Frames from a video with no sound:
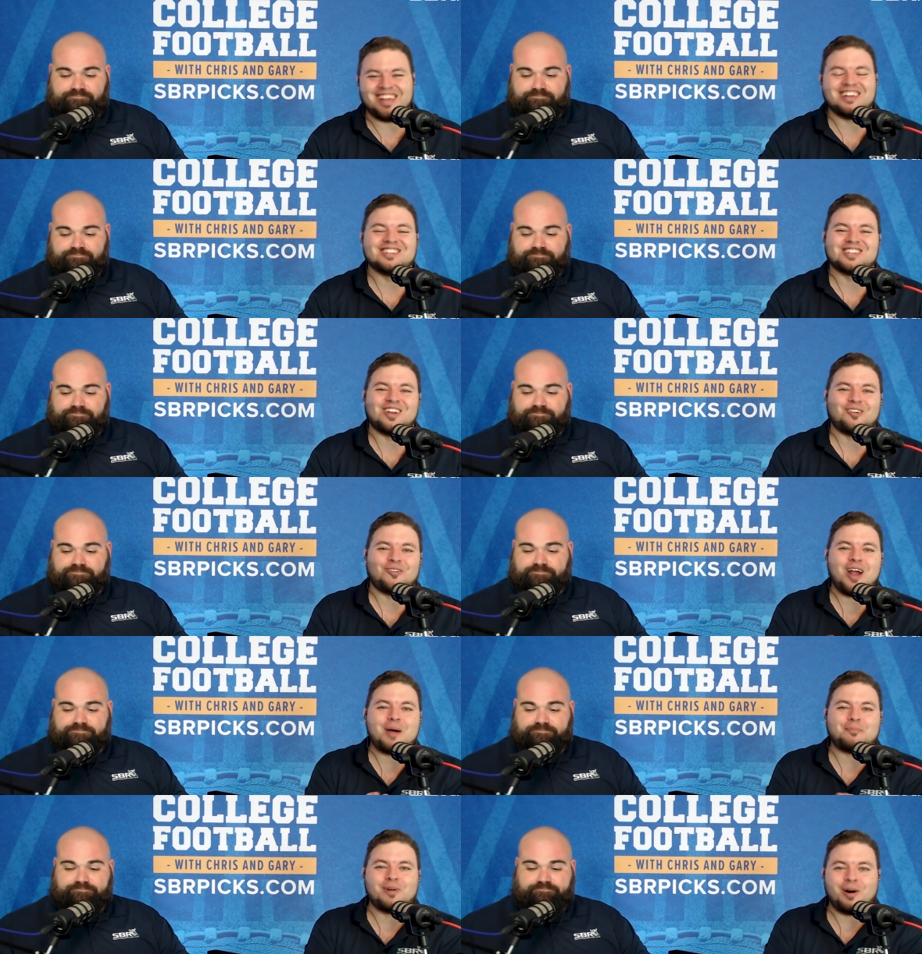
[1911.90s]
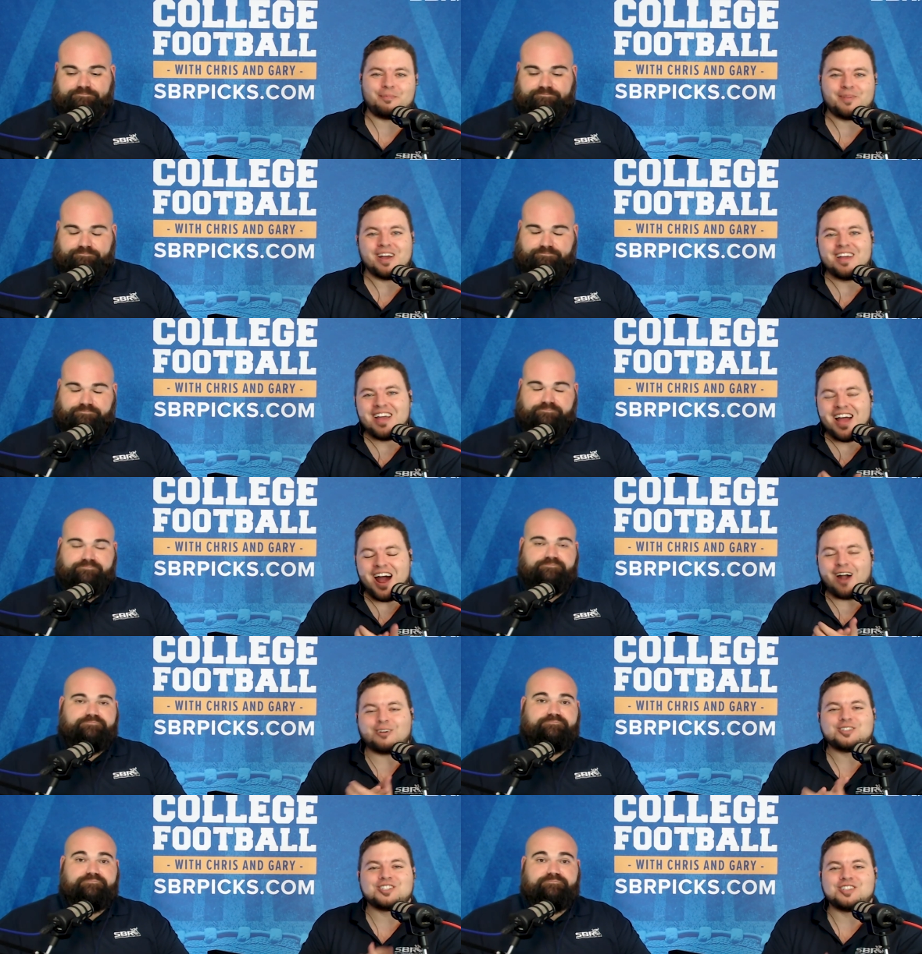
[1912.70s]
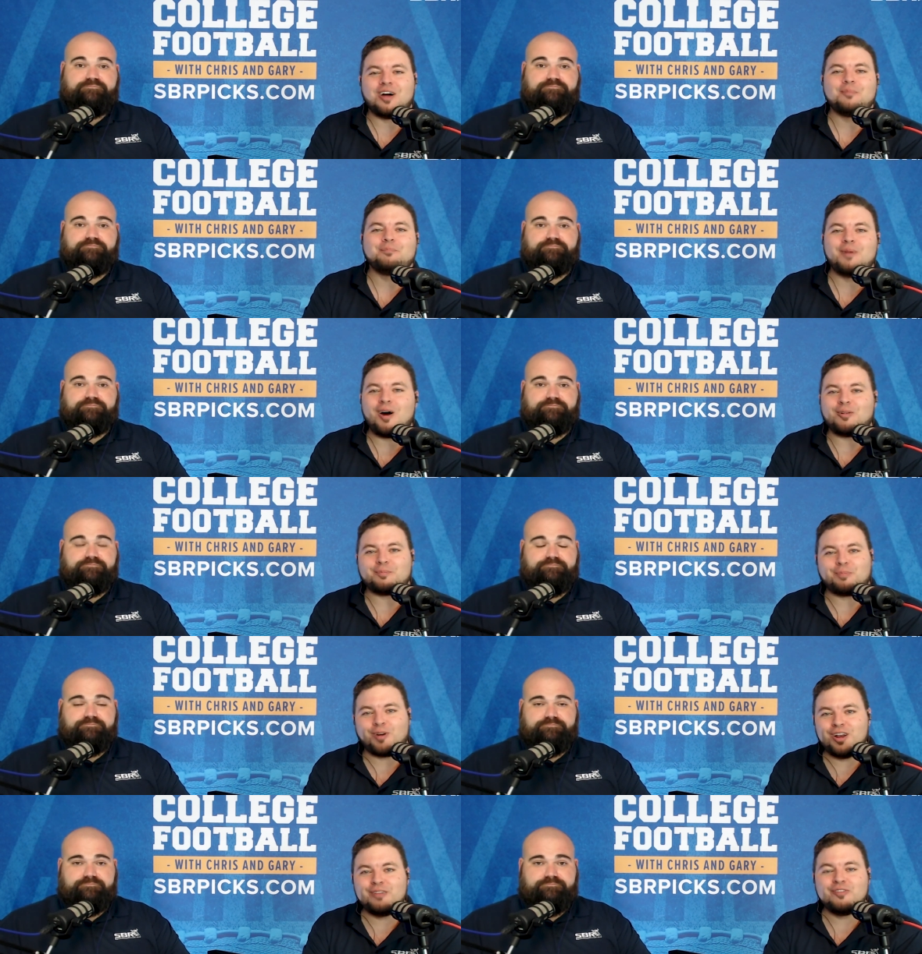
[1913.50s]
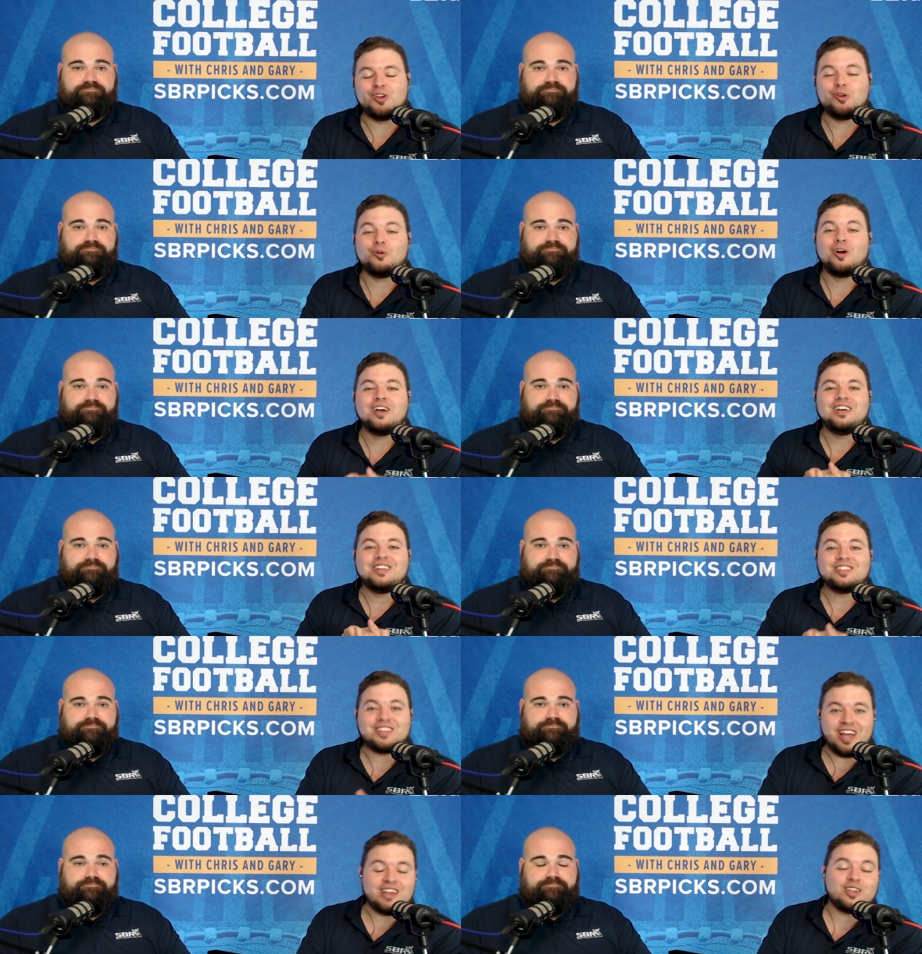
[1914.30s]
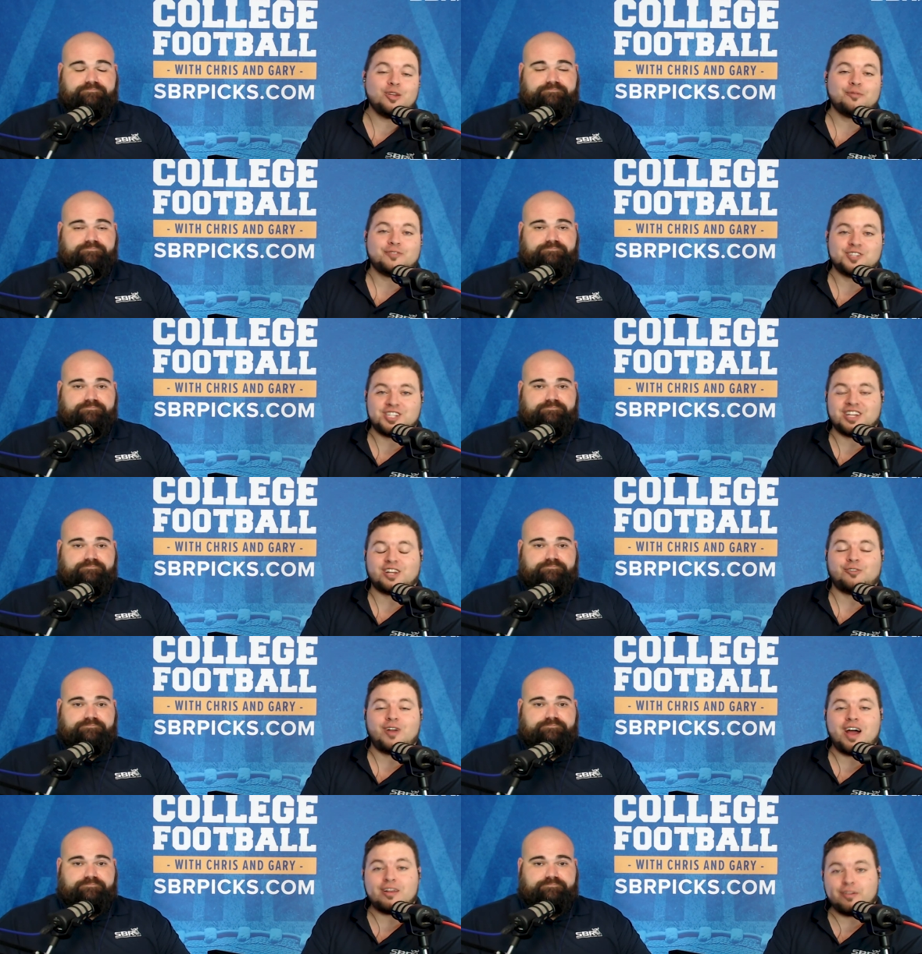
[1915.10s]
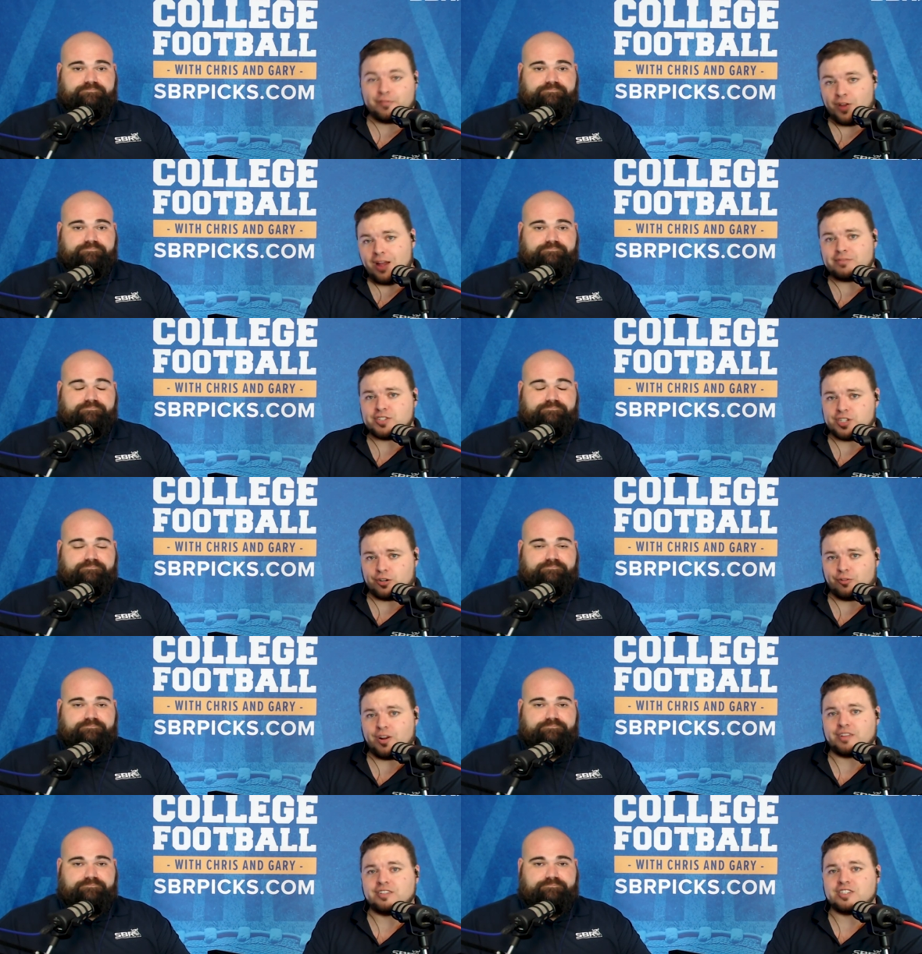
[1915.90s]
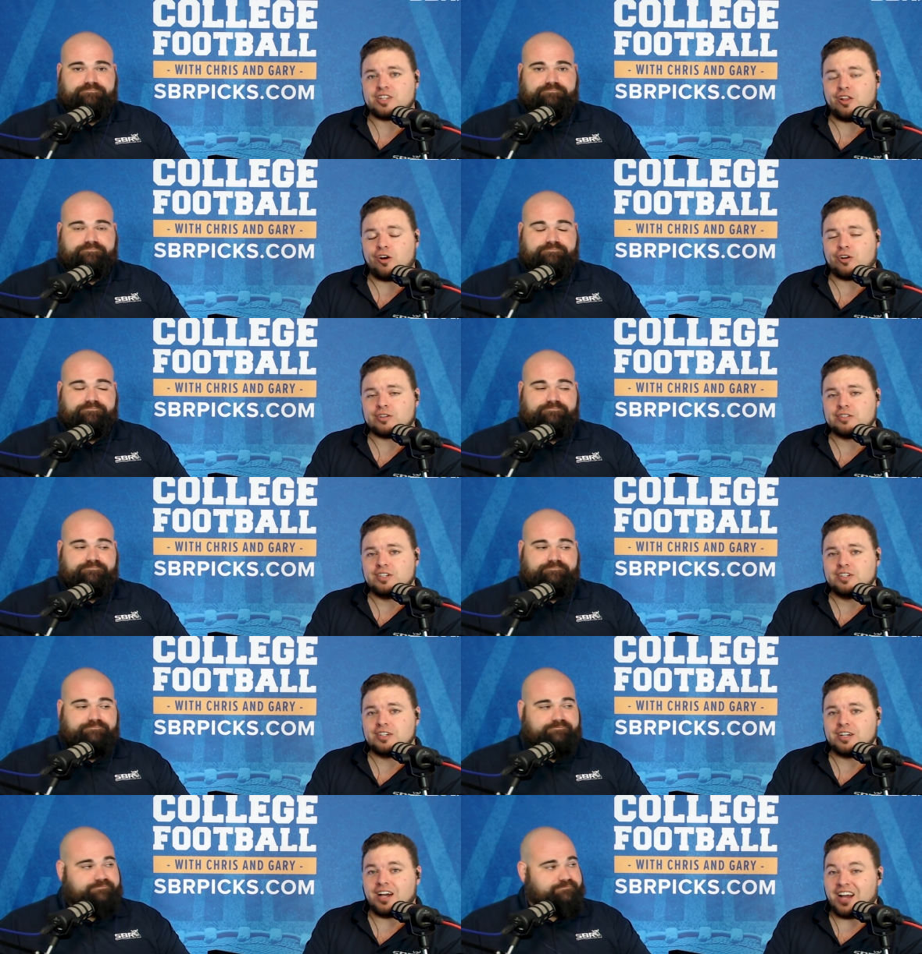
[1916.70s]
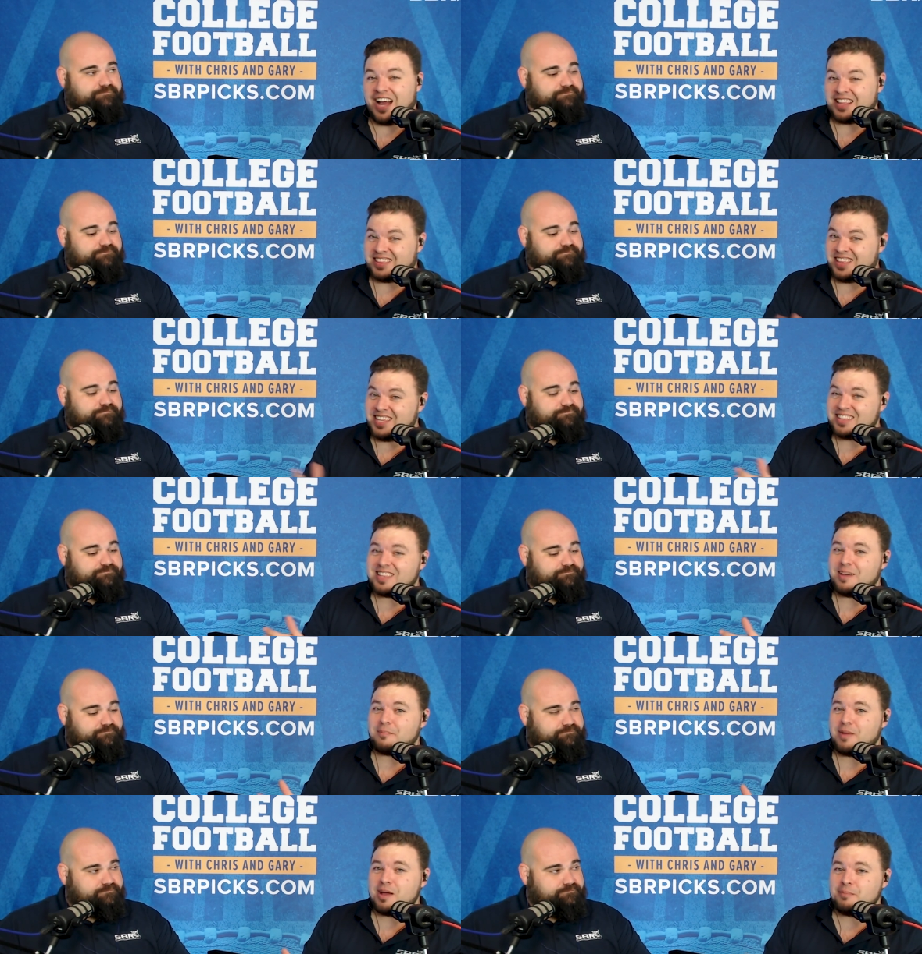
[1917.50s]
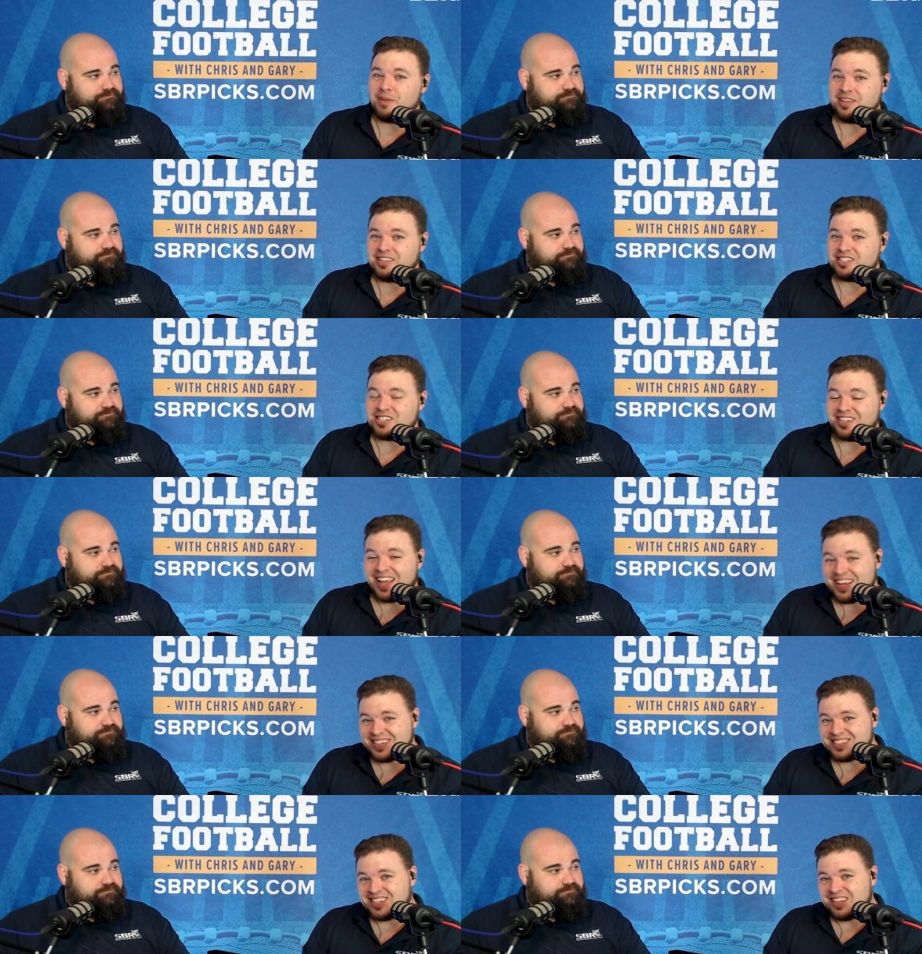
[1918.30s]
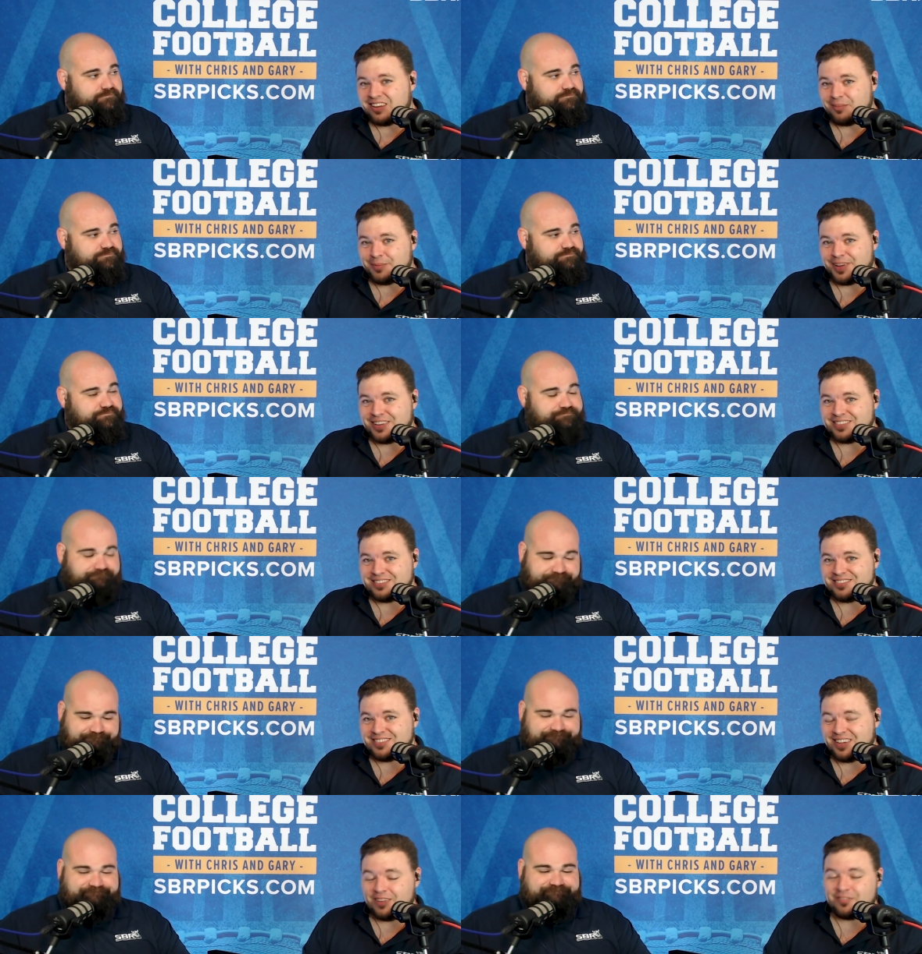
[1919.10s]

Speaker 1: is going to wrap up our Sun Belt preview. Thank you for sticking around. If you have stuck around this long, I think that might mean that you like us a little bit. And if